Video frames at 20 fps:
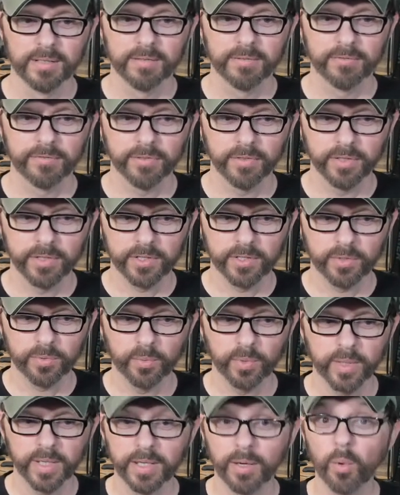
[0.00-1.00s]
for
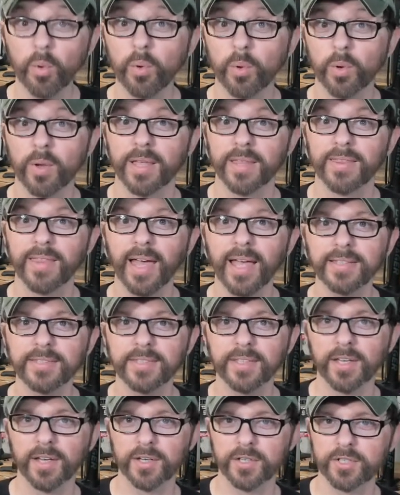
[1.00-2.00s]
Schwinn. Ooh, that's
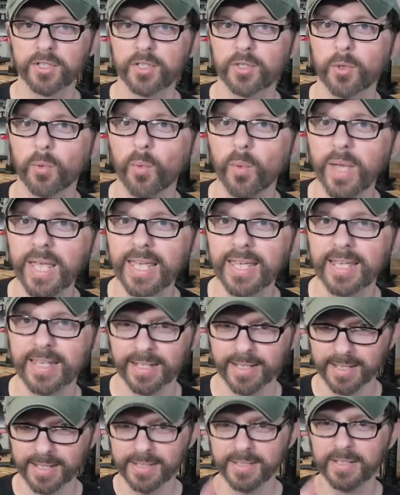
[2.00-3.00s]
a Schwinn.
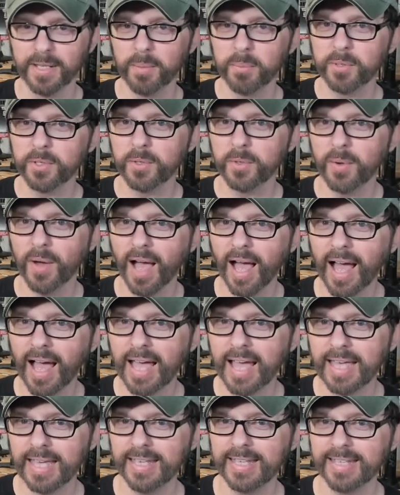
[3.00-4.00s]

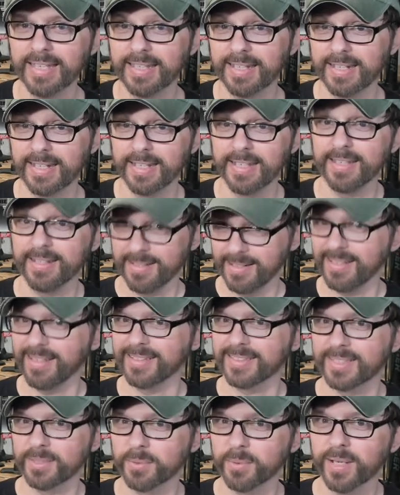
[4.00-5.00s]
W-I-N-N.
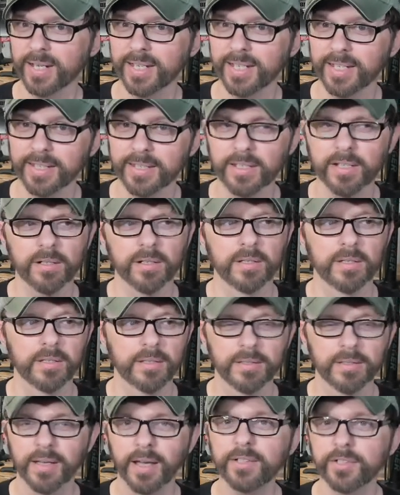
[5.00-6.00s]
See what I did there?
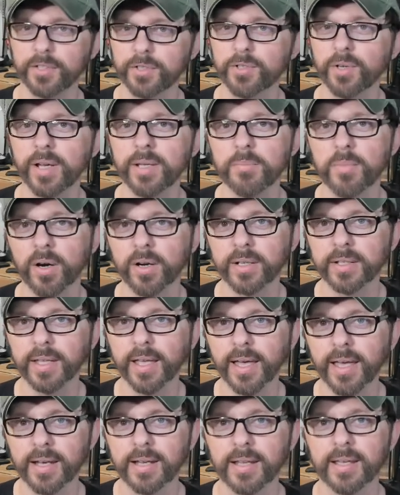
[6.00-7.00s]
I should trademark
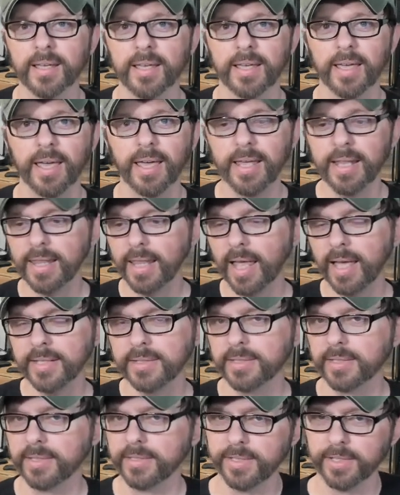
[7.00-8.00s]
that and
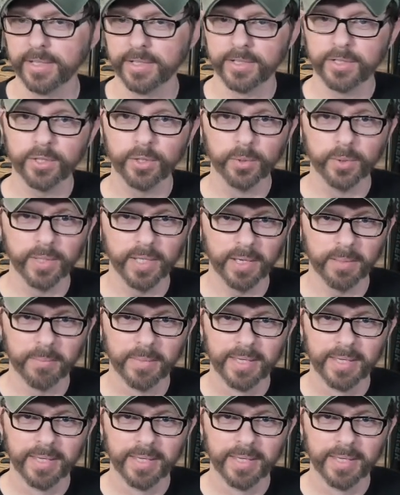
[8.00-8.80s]
license it to them.